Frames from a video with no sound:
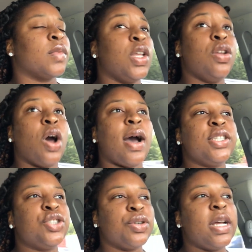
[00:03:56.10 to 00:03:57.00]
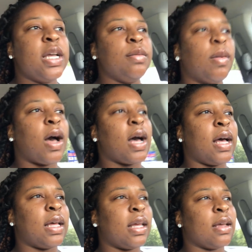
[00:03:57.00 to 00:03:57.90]
you know, I stream
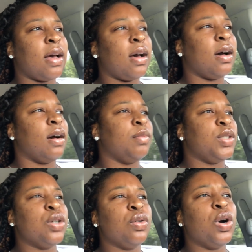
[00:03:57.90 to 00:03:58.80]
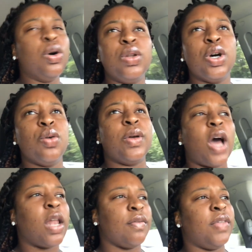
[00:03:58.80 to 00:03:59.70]
my Hulu and
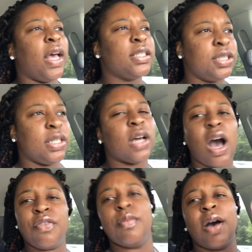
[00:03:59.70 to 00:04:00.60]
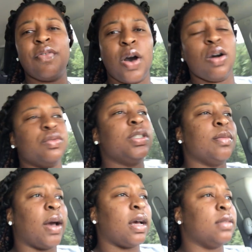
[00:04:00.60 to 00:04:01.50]
all of that shit off my phone to my